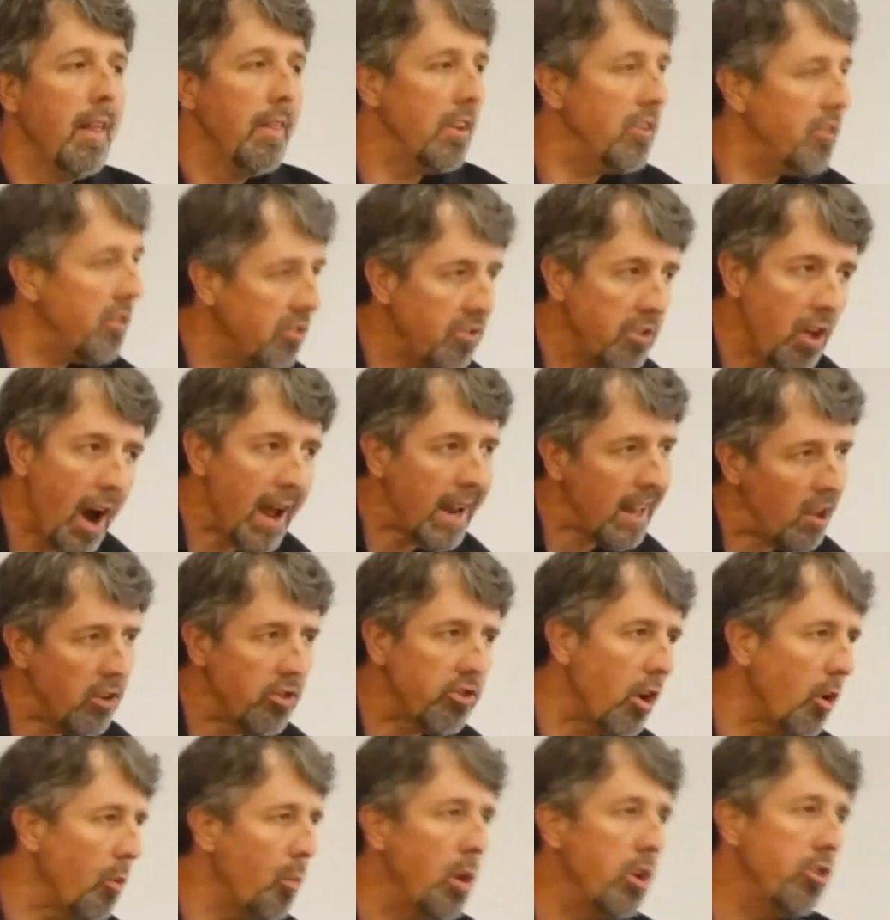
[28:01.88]
This is not
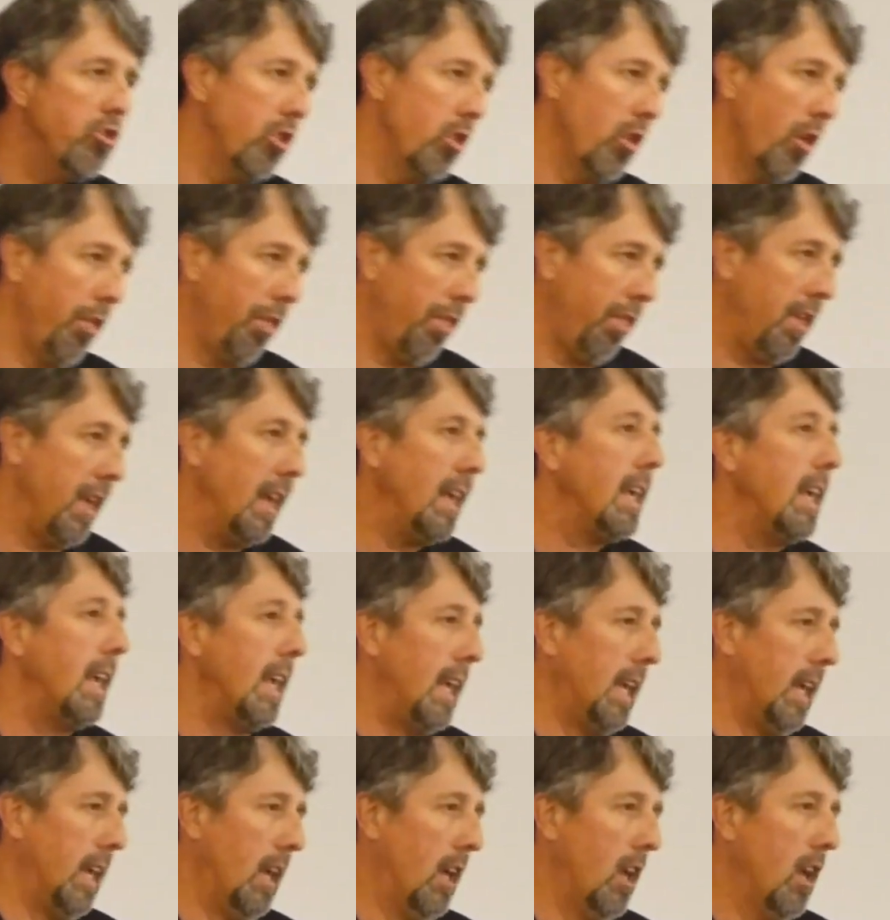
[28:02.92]
his original
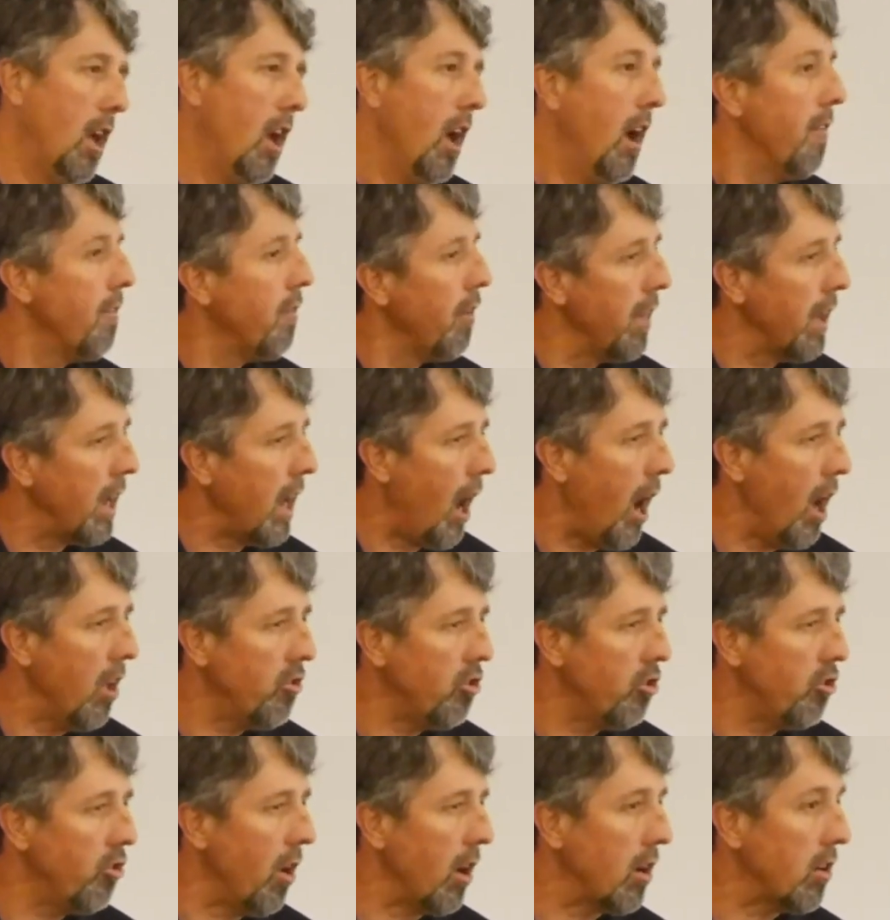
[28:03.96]
thinking for the
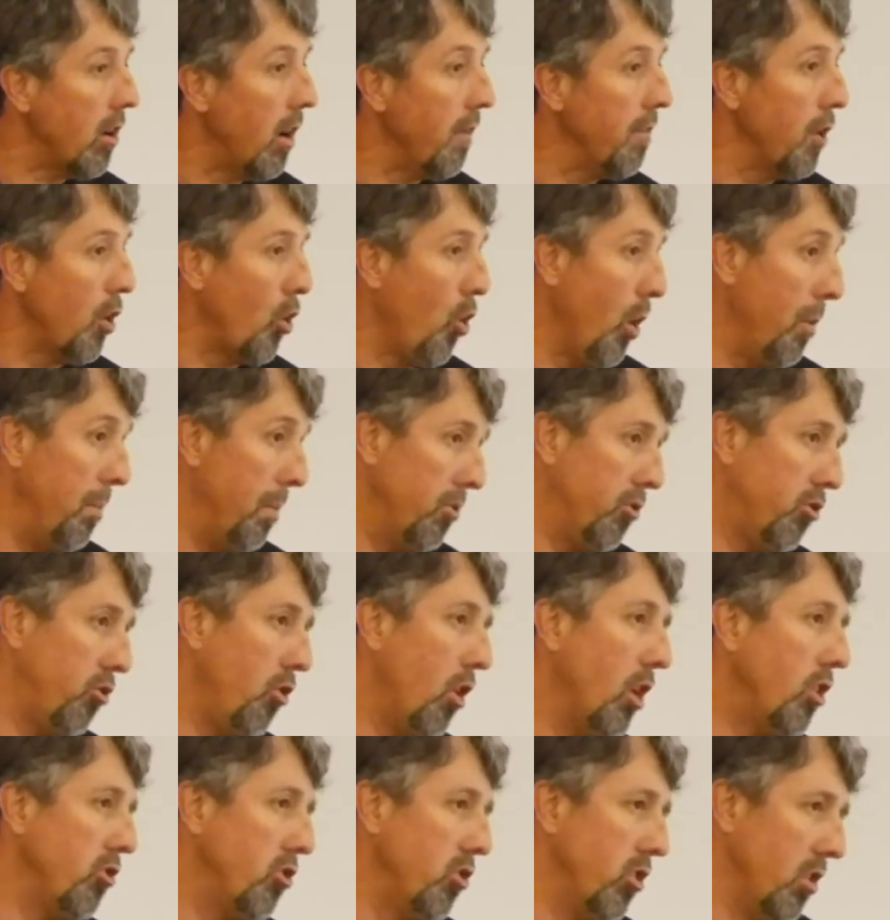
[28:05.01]
construct of the corporate
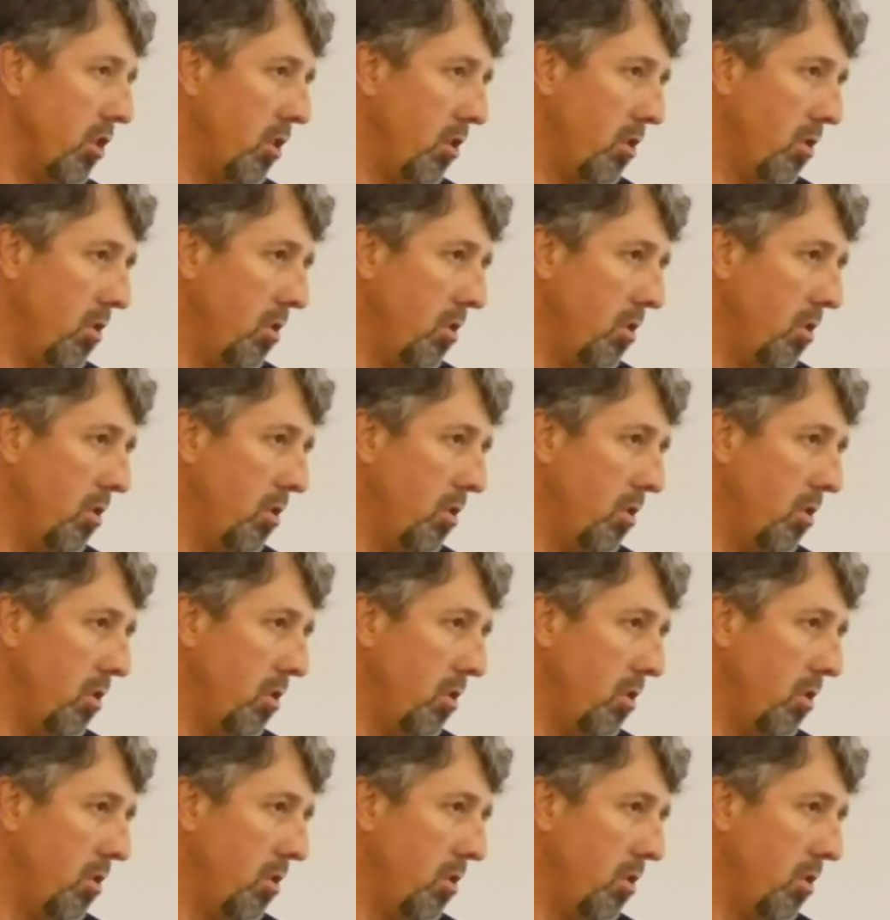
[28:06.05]
structure.